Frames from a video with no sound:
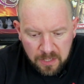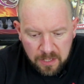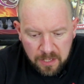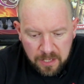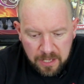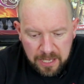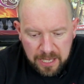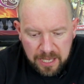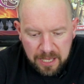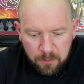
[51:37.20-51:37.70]

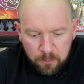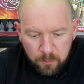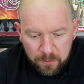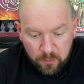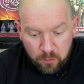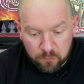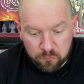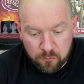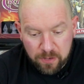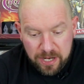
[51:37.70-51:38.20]
We've
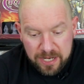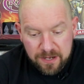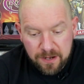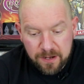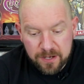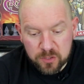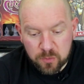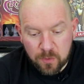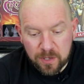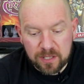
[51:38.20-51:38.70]
got Rain
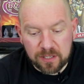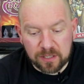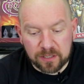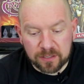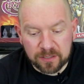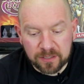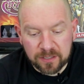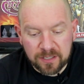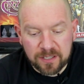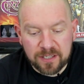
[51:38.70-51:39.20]
as well.
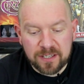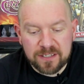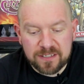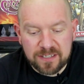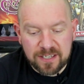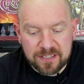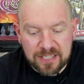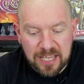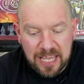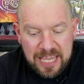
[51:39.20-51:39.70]

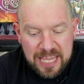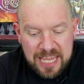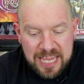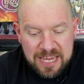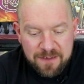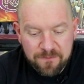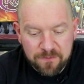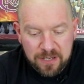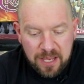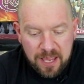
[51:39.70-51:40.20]
Says,
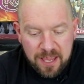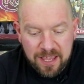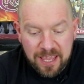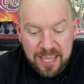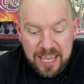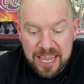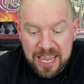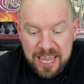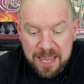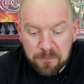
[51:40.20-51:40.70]

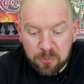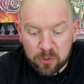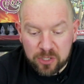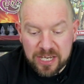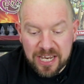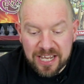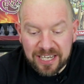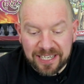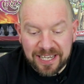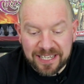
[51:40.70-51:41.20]
hey
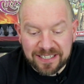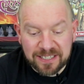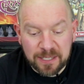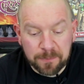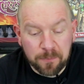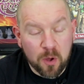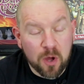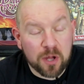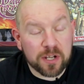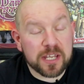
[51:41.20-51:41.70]
buddy, late to the
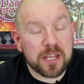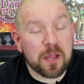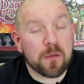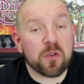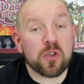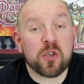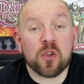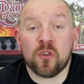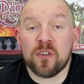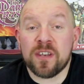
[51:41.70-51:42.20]
party.
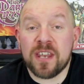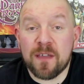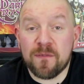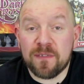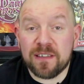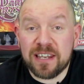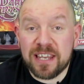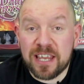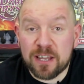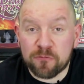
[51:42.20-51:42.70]
You're never
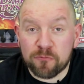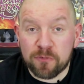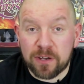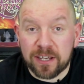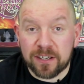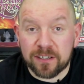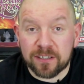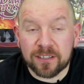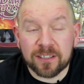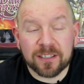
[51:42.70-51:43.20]
late,
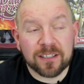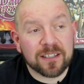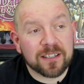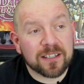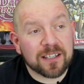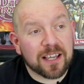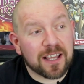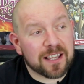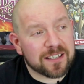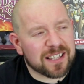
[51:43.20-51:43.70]
Rain.
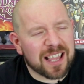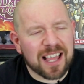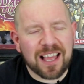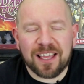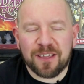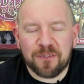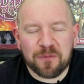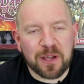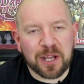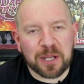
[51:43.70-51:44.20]
As
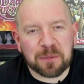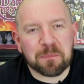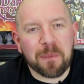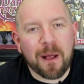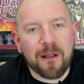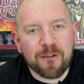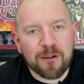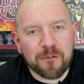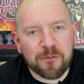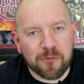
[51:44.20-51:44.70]
if I can
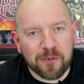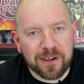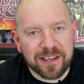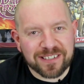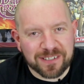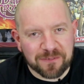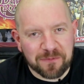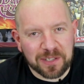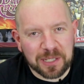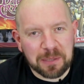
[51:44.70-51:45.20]
paraphrase
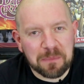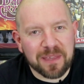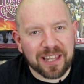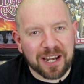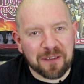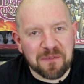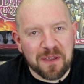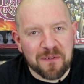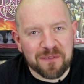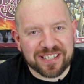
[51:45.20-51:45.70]
a film that
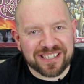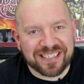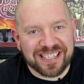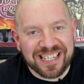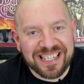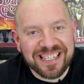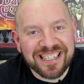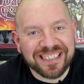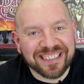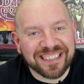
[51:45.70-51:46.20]
I've never
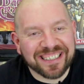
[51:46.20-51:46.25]
seen.